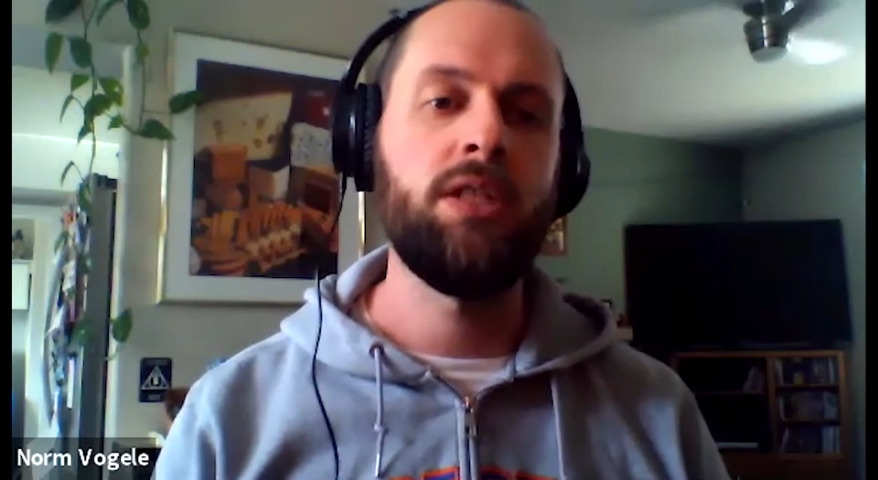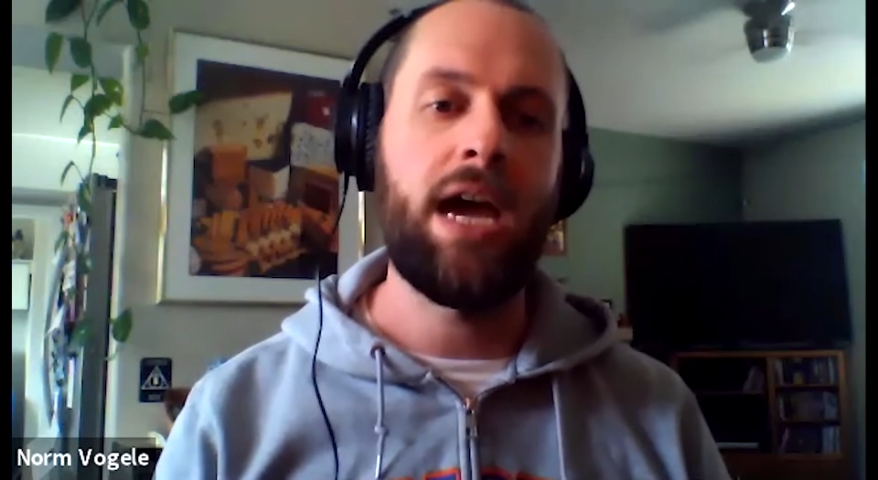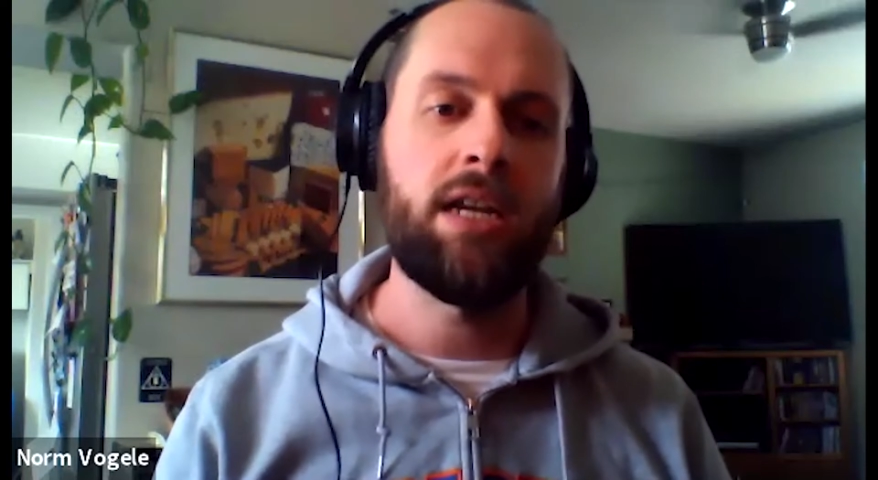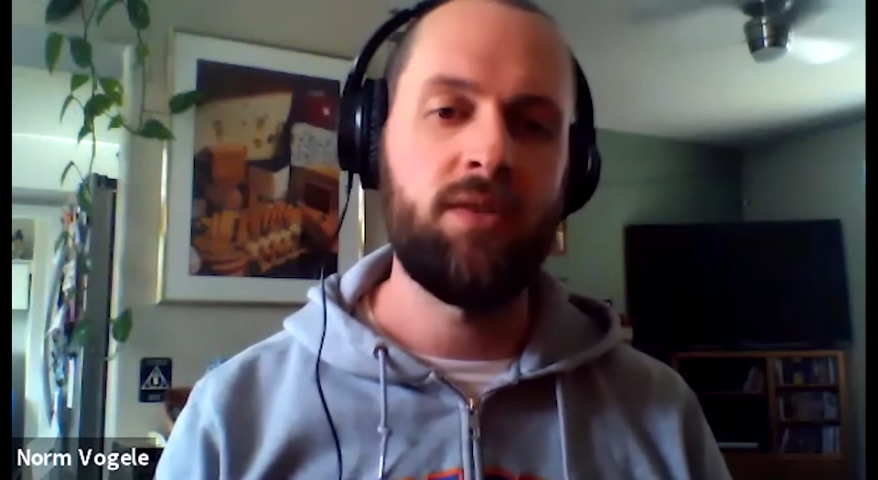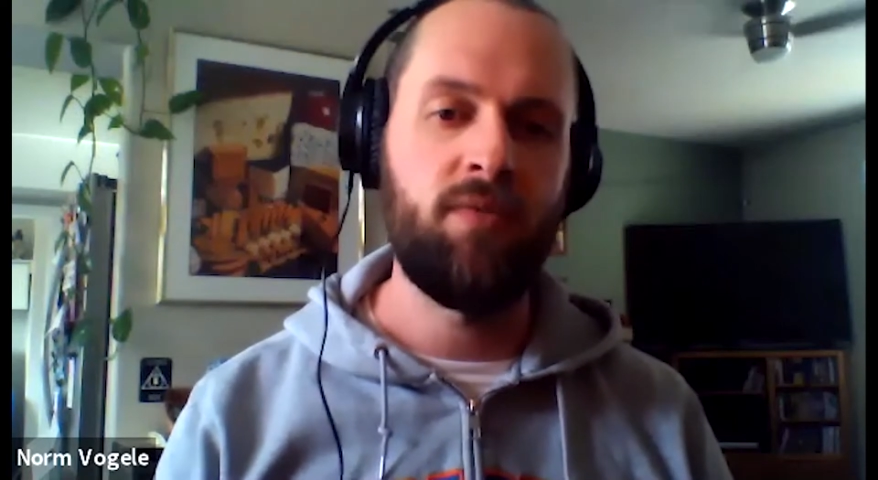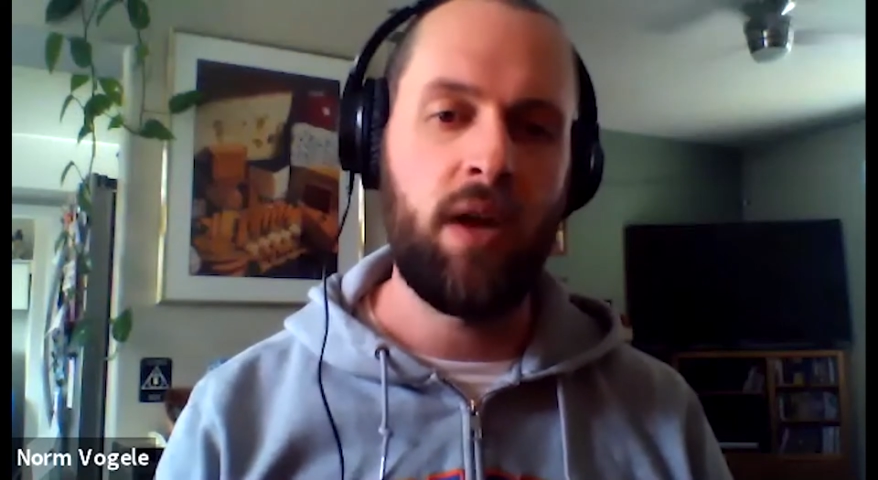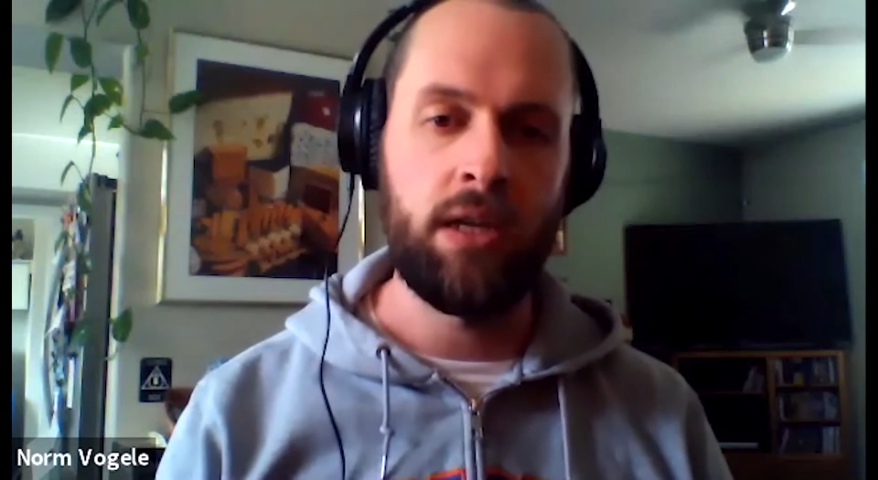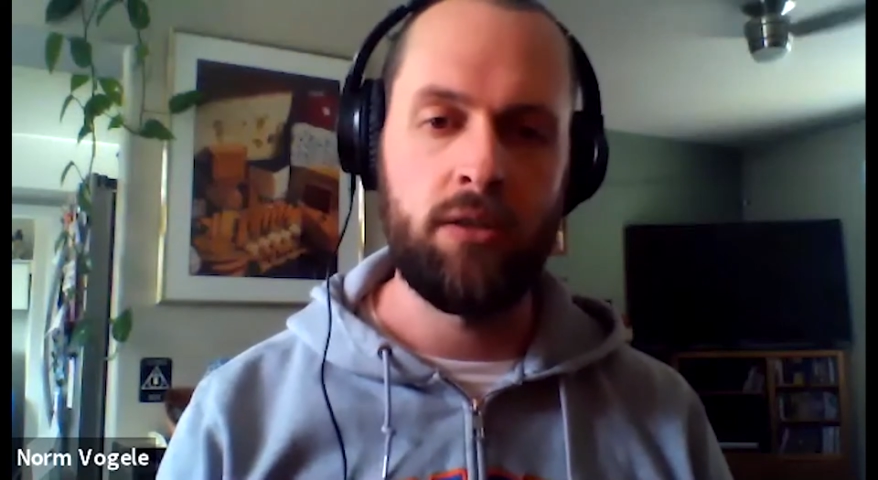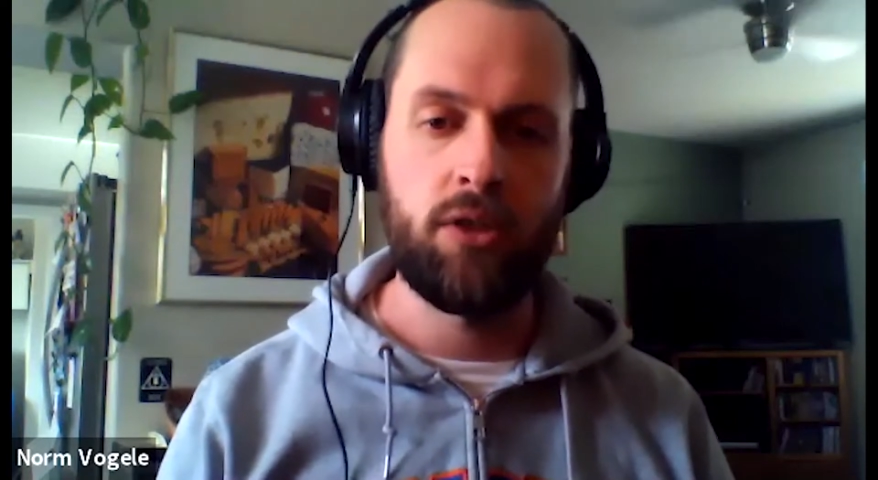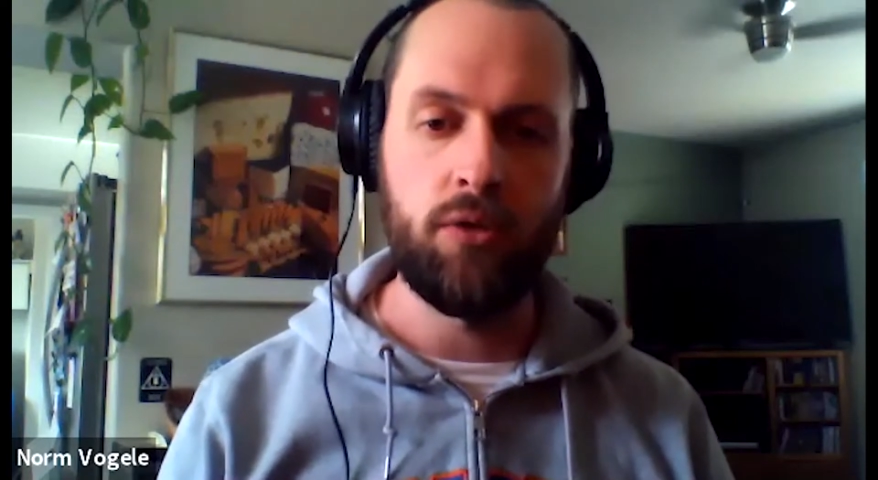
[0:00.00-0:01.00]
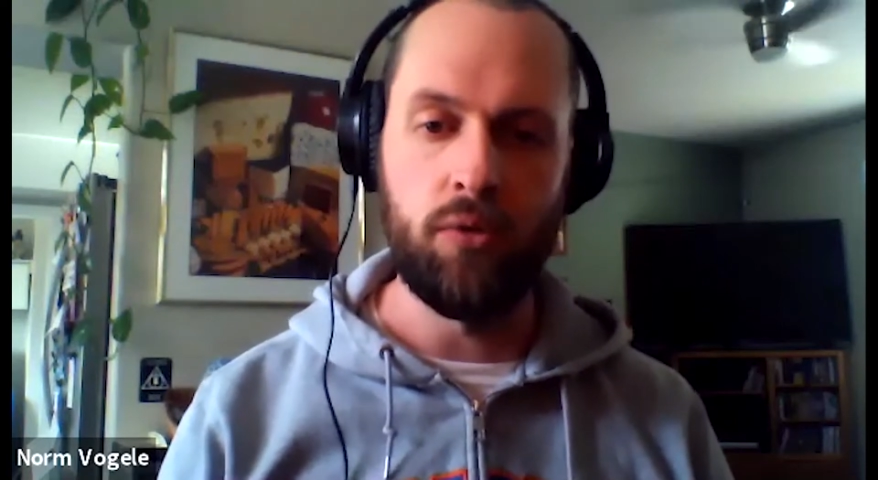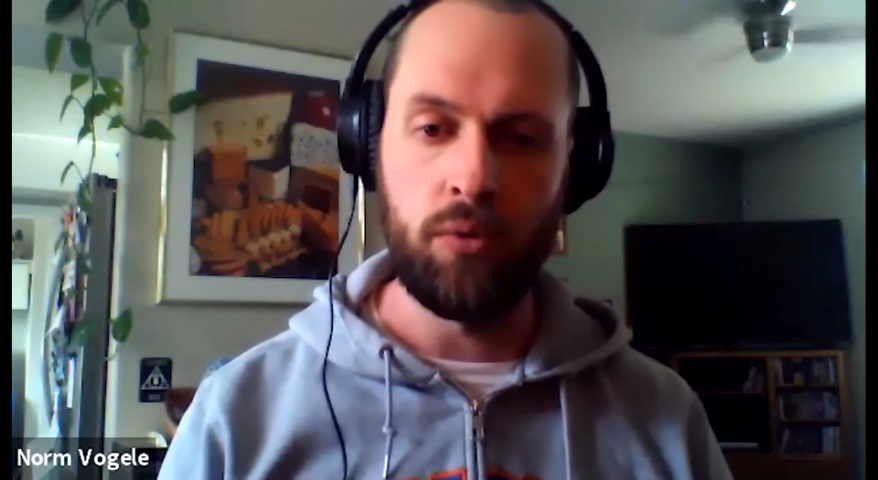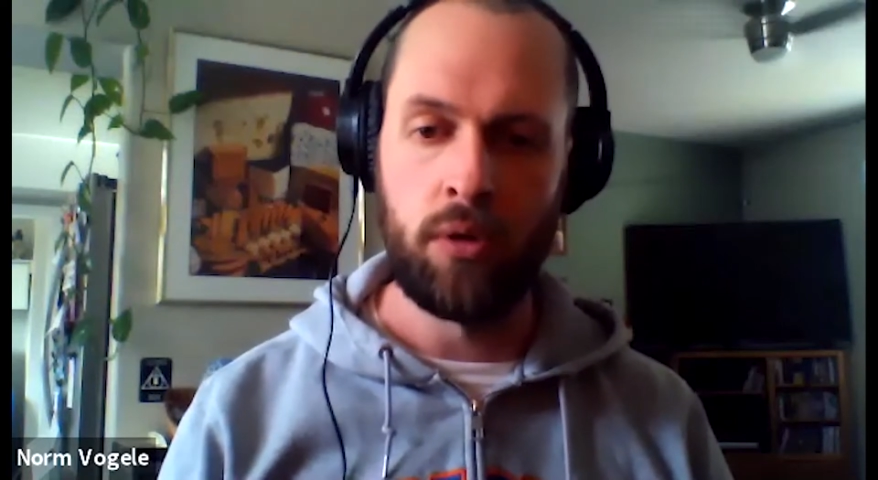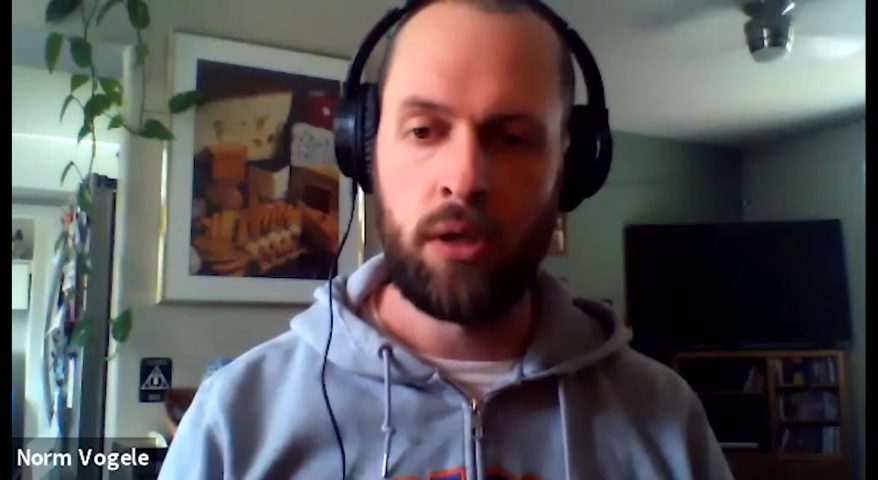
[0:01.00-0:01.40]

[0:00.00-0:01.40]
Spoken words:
satisfying to